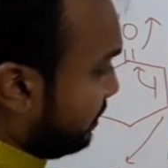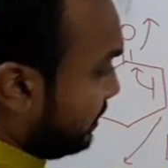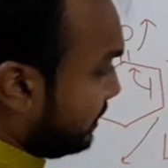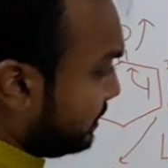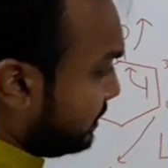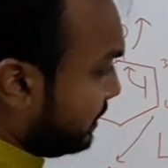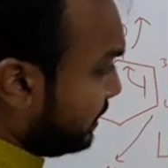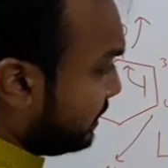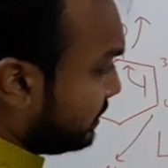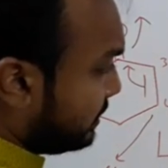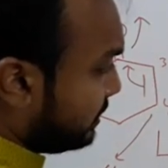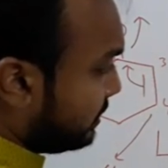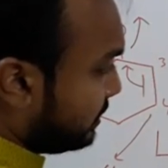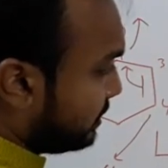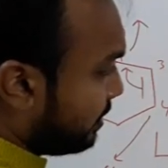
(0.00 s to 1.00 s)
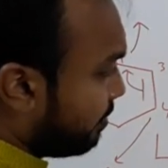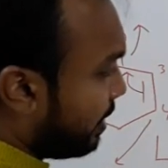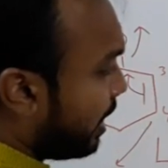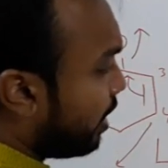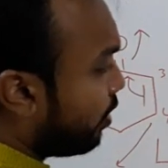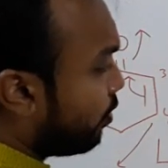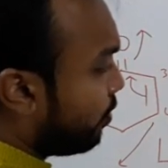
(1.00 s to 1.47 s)
this is
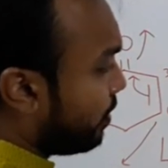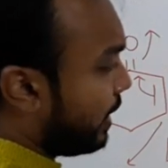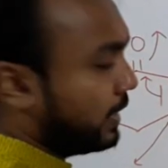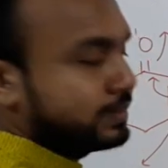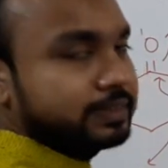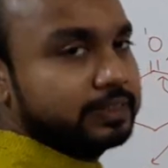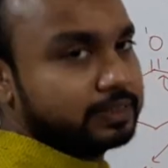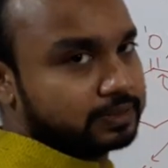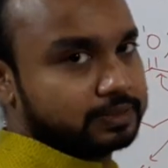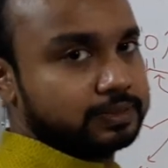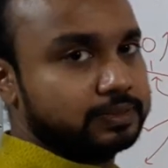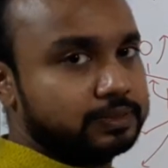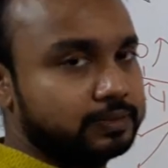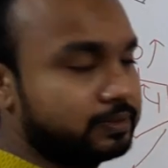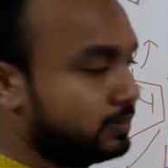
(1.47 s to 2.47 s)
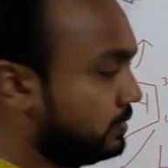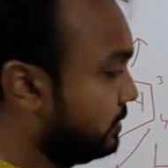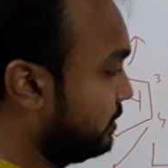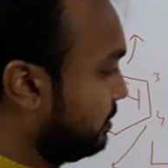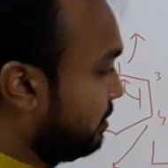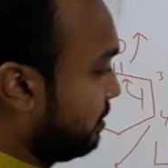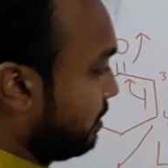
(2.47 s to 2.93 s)
somehow acidic
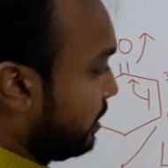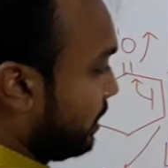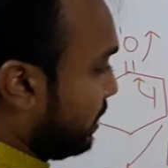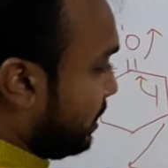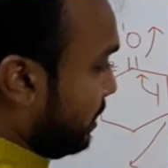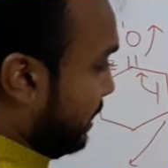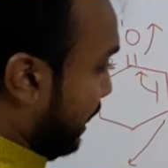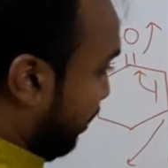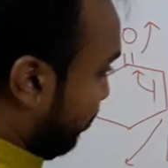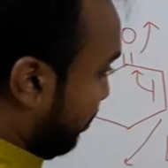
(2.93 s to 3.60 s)
due